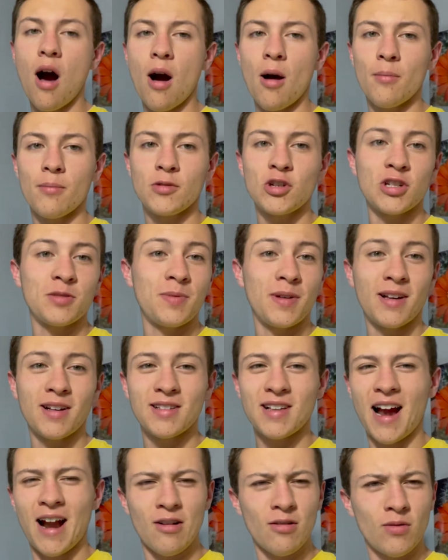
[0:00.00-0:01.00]
Just because
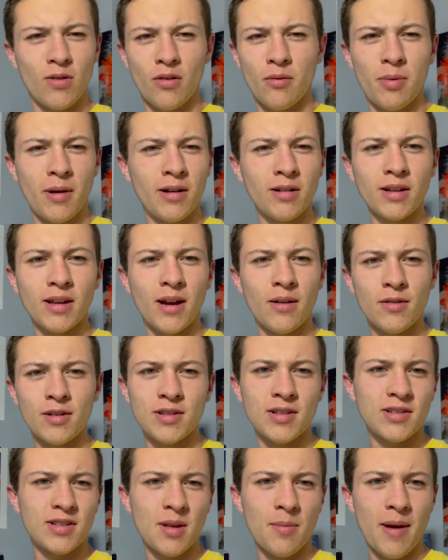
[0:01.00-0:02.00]
I don't know, apparently ever
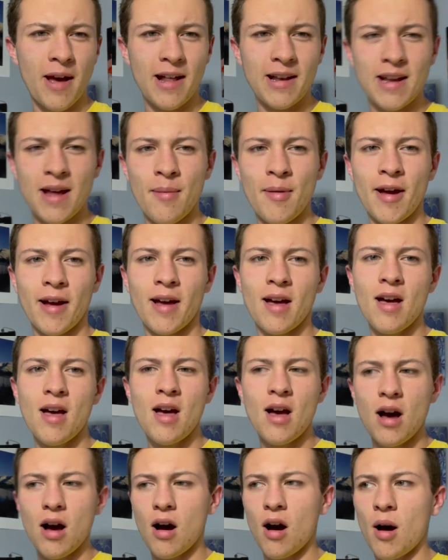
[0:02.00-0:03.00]
since the pandemic,
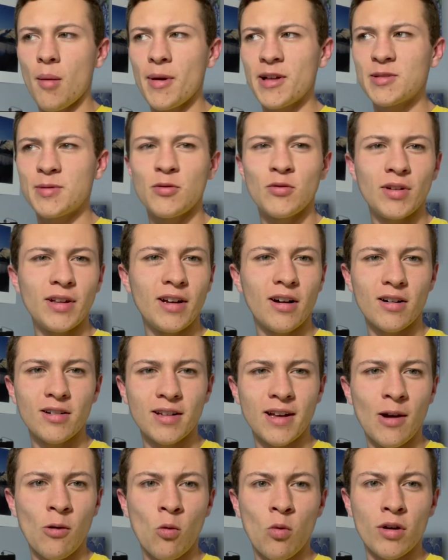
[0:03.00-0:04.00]
it's been really hard to
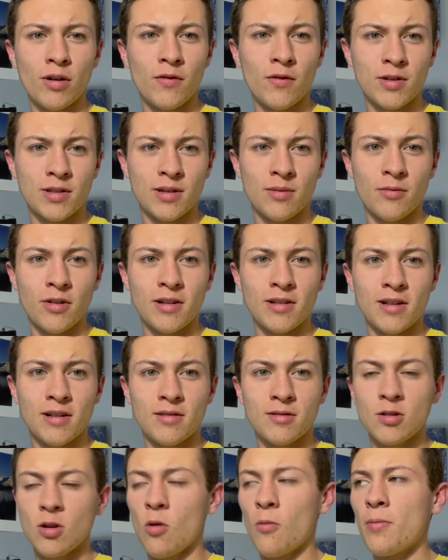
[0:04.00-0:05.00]
get wood for some reason.
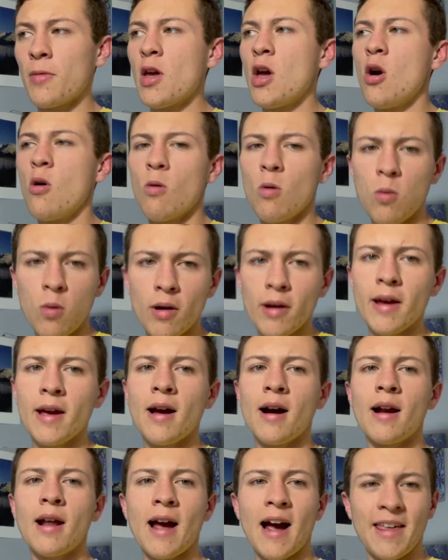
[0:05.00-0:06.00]
So we're working
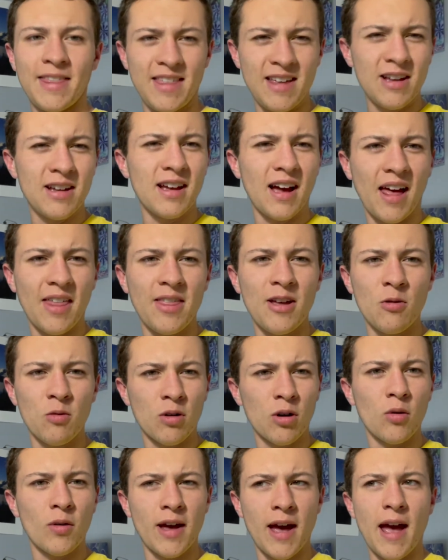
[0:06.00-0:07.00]
on it. I think
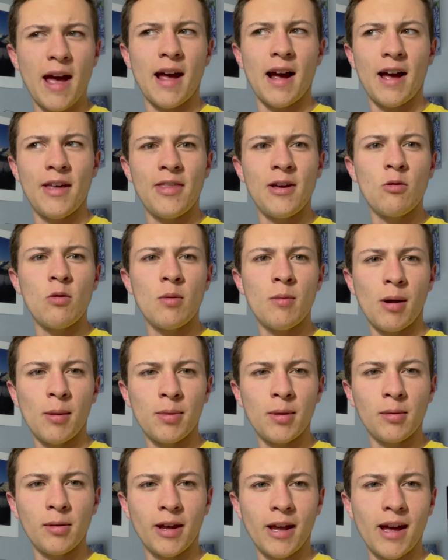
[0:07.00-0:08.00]
we're okay. I think we might be
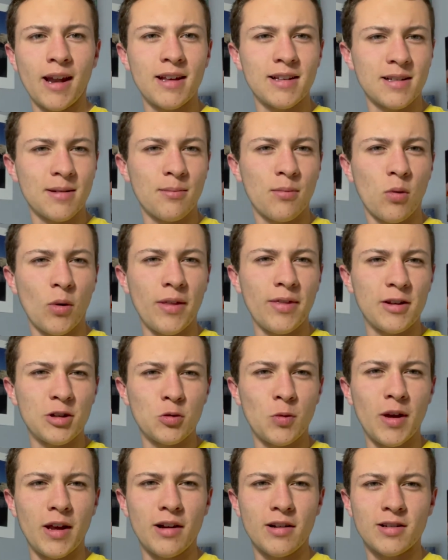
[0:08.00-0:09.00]
able to get it some point this
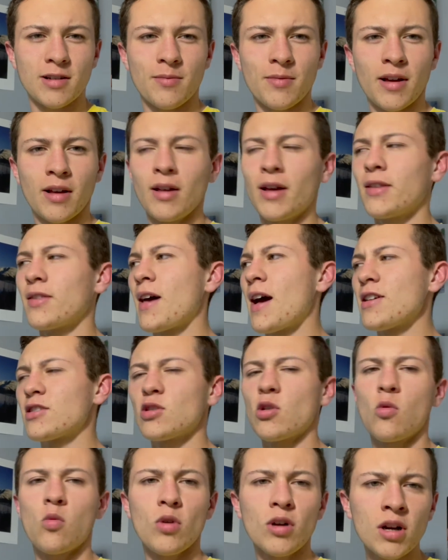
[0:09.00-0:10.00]
week or something like that.
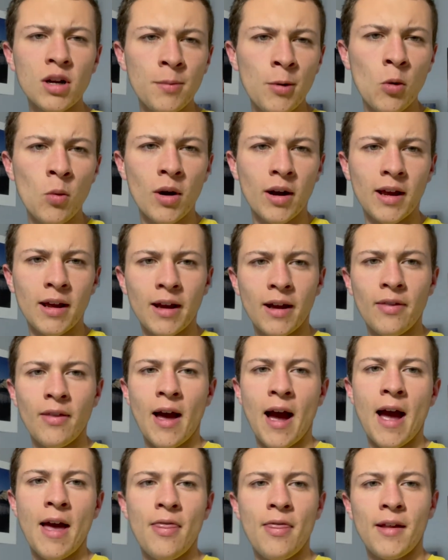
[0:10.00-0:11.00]
So we're gonna be working on
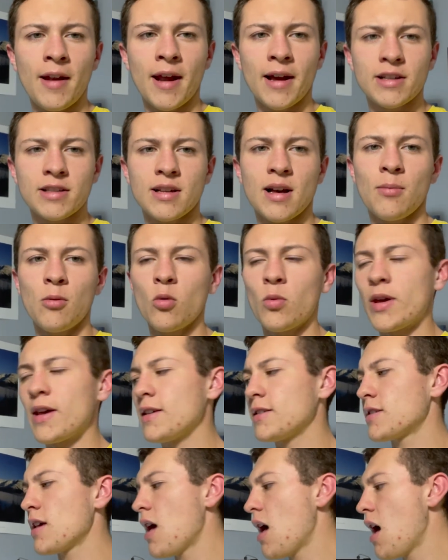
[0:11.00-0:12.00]
that in the next couple
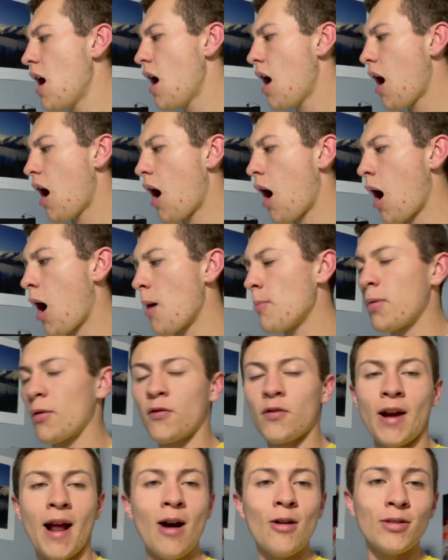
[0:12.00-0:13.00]
weeks. But
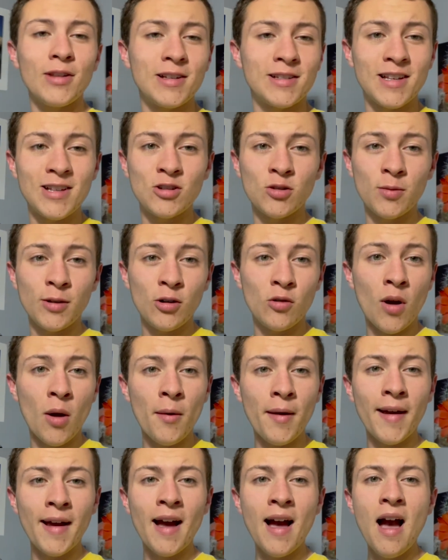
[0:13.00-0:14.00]
for now, these seeds will be
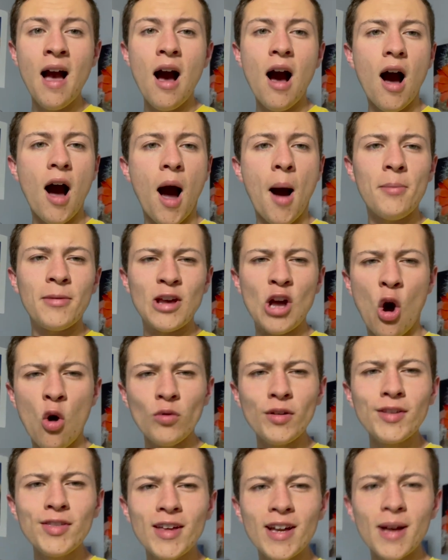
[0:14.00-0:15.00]
growing. The
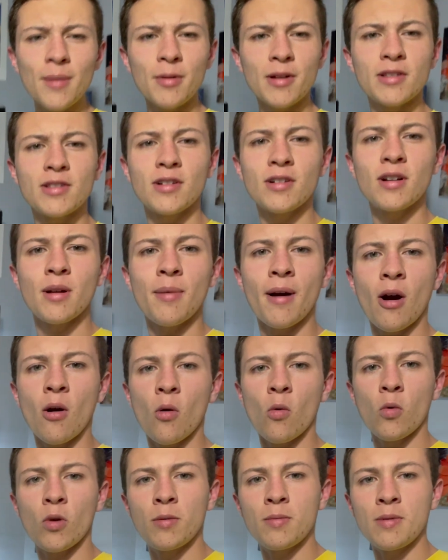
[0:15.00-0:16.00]
only thing I'm concerned
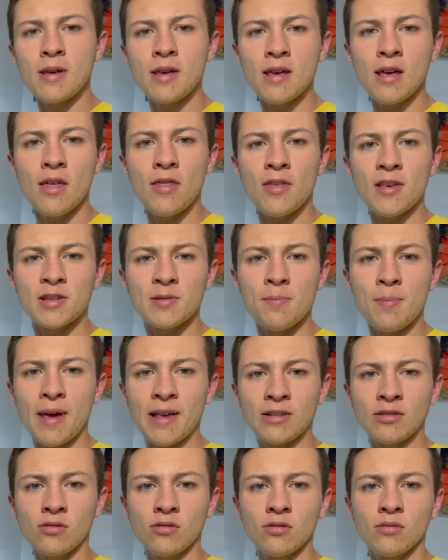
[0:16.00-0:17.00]
about would be this
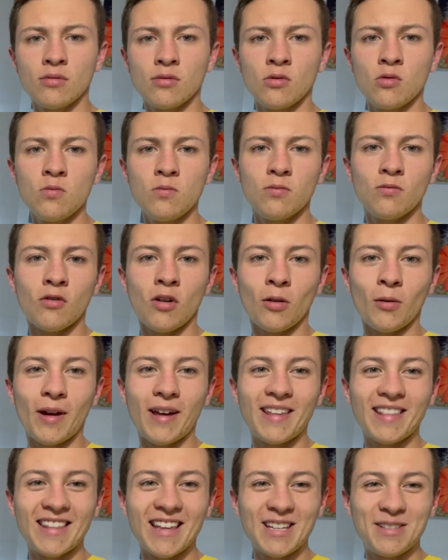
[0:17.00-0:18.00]
basil. Oop, wrong way.
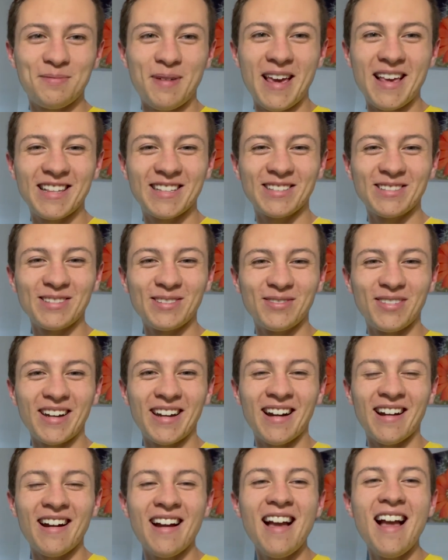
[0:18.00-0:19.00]
This basil over
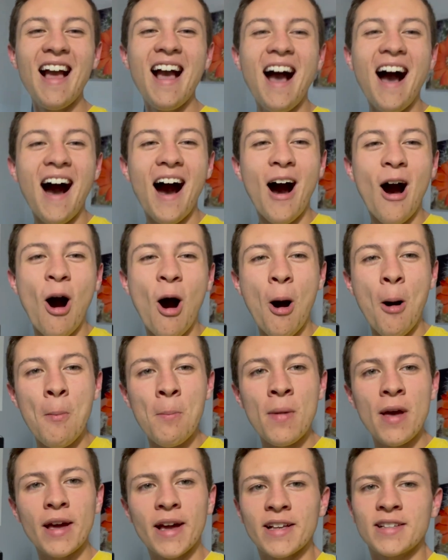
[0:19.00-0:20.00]
here,
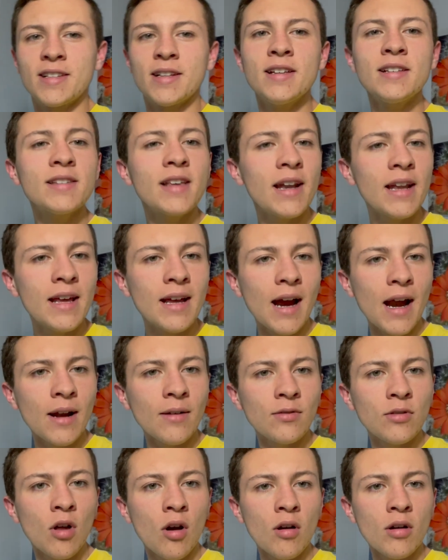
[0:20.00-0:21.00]
because it is getting kind
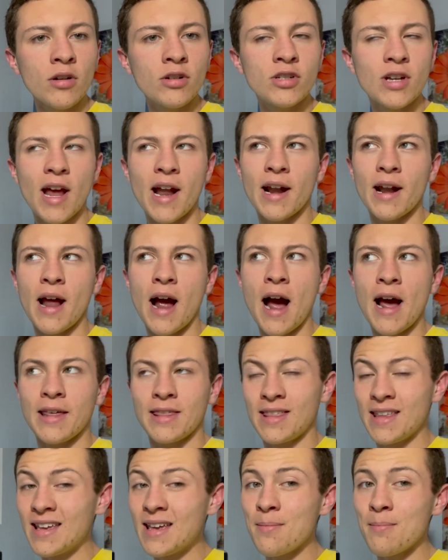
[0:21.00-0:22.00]
of large, and I
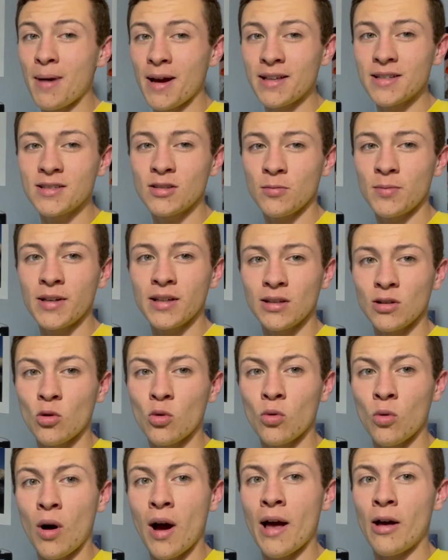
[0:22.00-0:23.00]
think it might still be a little
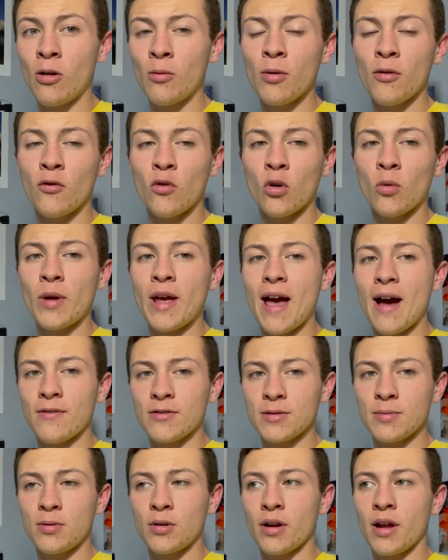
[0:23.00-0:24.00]
while before we have
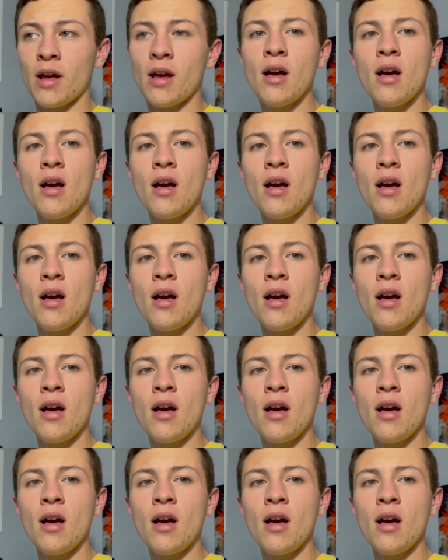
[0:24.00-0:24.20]
to put it